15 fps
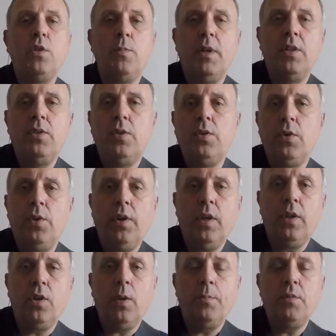tutorial
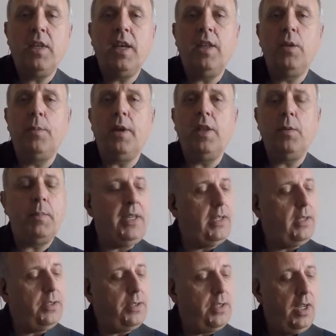on Come Together by the
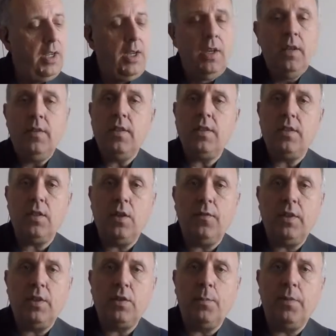Beatles. This is
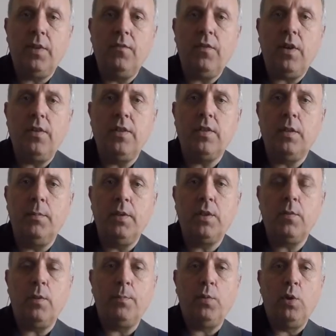hopefully something very similar
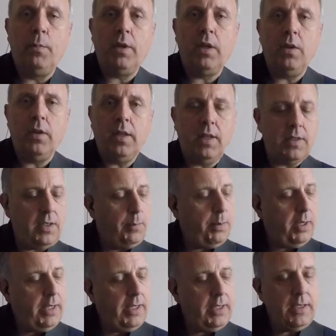to what Paul McCartney actually
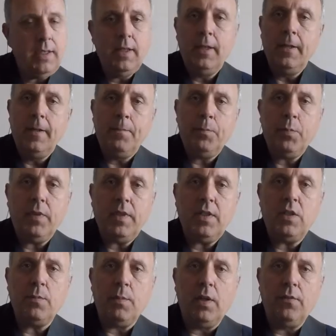played, but
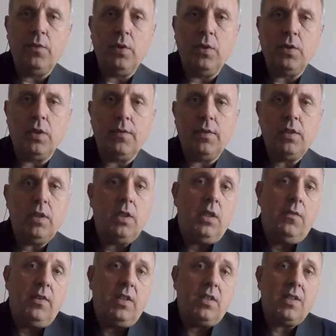this is my version of it.
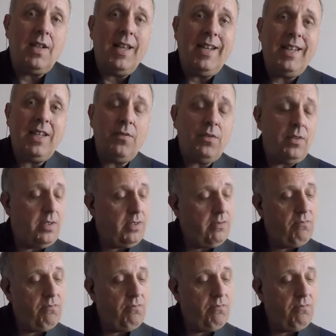If it's slightly different,